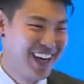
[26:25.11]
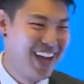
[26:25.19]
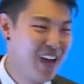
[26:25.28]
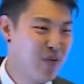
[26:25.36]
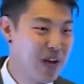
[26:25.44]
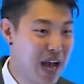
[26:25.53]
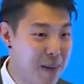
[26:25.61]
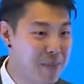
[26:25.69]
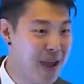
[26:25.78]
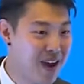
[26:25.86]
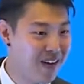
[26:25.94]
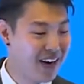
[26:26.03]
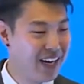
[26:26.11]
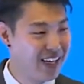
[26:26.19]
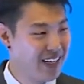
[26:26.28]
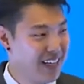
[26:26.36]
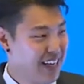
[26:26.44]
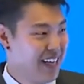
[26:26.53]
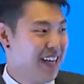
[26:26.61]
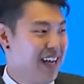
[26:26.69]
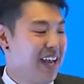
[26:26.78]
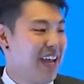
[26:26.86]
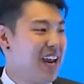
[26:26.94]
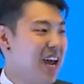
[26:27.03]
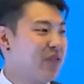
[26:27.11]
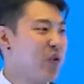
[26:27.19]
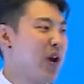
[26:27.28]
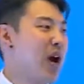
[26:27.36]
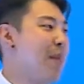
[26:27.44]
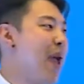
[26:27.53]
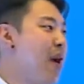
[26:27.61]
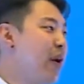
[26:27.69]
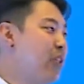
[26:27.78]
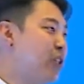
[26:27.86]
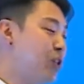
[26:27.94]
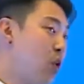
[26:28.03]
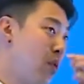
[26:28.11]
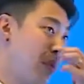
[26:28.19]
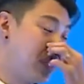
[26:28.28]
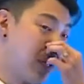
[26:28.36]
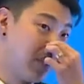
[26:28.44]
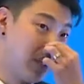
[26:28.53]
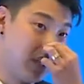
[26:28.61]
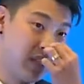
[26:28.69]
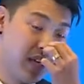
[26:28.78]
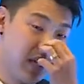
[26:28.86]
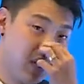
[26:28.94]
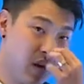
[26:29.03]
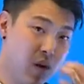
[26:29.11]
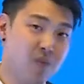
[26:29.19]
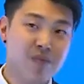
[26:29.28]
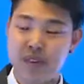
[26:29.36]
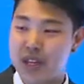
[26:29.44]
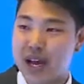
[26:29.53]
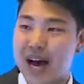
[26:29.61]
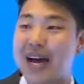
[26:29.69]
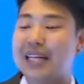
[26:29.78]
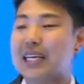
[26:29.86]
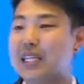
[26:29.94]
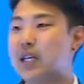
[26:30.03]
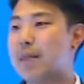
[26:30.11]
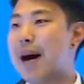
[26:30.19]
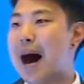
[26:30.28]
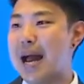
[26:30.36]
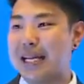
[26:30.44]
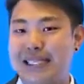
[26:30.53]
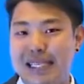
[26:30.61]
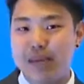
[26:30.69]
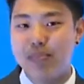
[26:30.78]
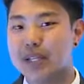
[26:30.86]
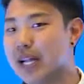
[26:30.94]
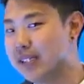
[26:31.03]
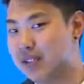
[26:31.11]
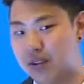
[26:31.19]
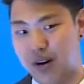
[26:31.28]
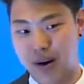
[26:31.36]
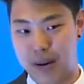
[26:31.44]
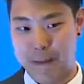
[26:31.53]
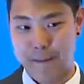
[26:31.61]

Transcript: And we got married. And after we got married, she told me something. She said, You know, I need to buy deep cleanser.